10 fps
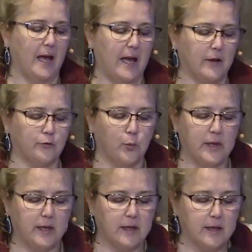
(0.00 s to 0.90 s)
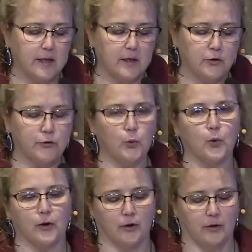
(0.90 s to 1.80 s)
as we
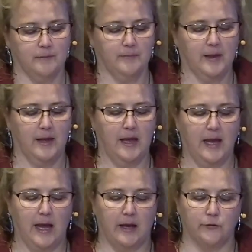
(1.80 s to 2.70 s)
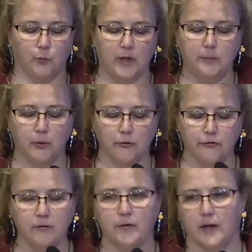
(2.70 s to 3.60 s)
endure, as we
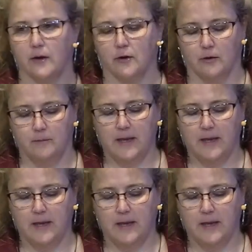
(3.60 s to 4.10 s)
persevere,